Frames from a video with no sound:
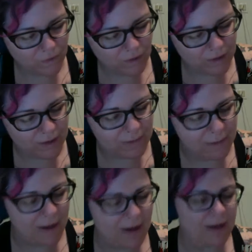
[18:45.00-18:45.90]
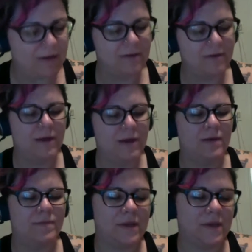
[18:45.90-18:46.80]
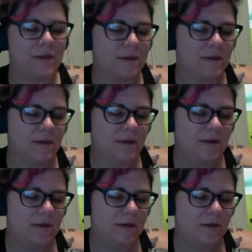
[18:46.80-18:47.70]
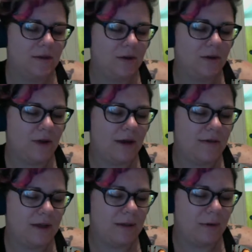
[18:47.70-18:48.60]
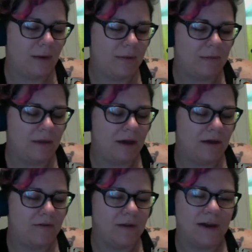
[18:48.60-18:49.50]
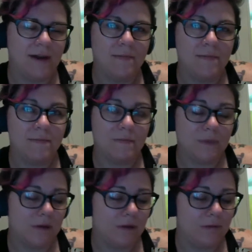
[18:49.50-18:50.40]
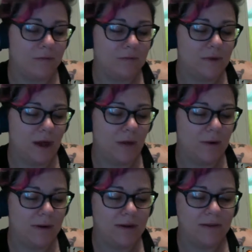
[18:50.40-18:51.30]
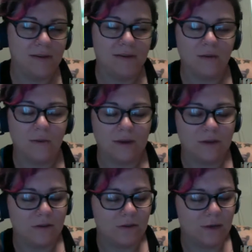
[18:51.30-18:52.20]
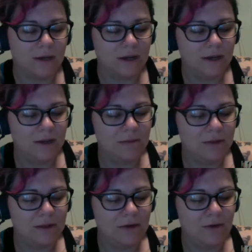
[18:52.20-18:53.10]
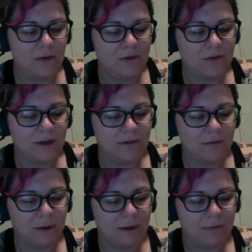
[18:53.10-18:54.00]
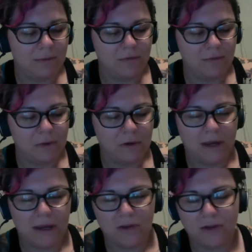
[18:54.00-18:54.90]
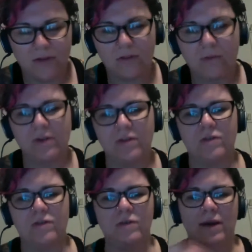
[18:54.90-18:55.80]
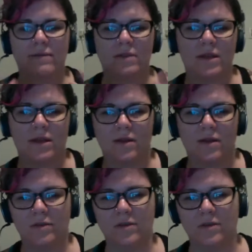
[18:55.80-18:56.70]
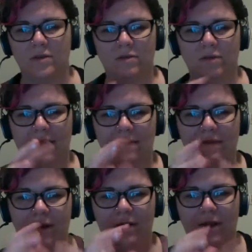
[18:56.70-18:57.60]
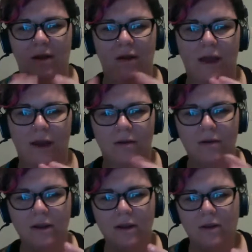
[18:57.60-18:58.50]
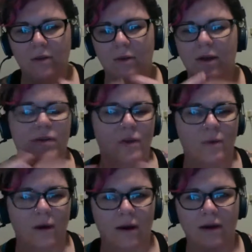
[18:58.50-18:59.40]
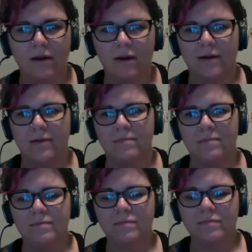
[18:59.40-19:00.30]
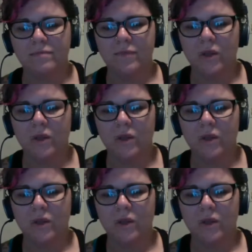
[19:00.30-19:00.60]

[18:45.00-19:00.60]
In my mind, well, you have that problem of not one consistent way to do it, but then you also have the problem of communication. So once you do have the data, once you have figured that all out, wherever you are, you